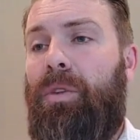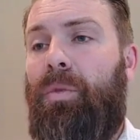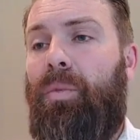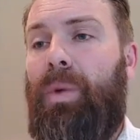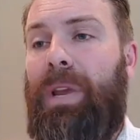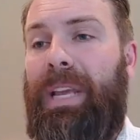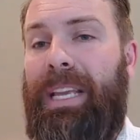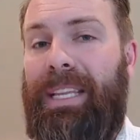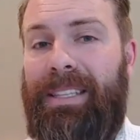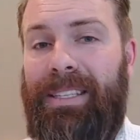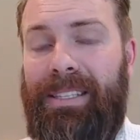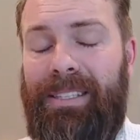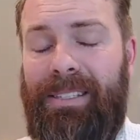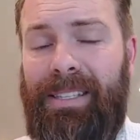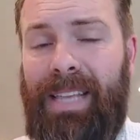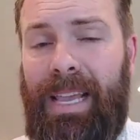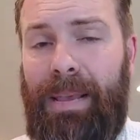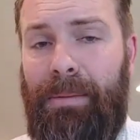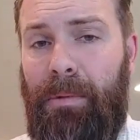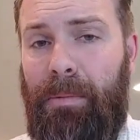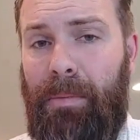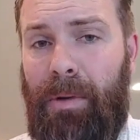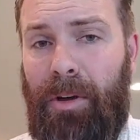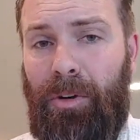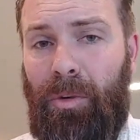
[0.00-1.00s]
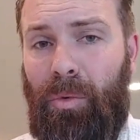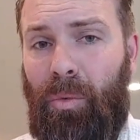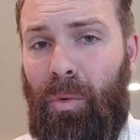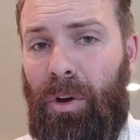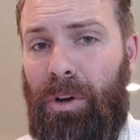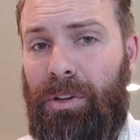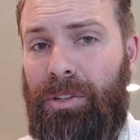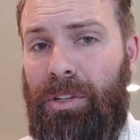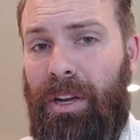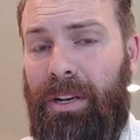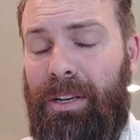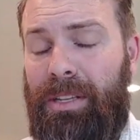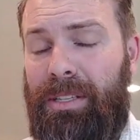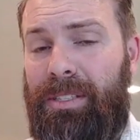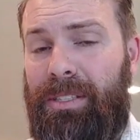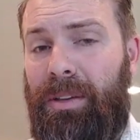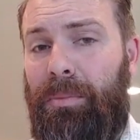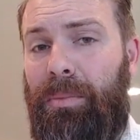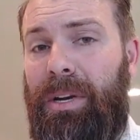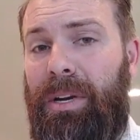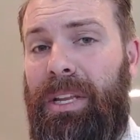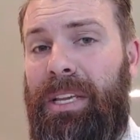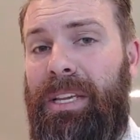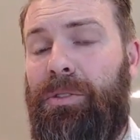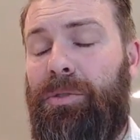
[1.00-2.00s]
We get the same amount of work done as
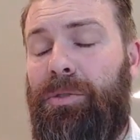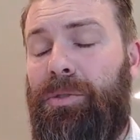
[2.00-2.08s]
somebody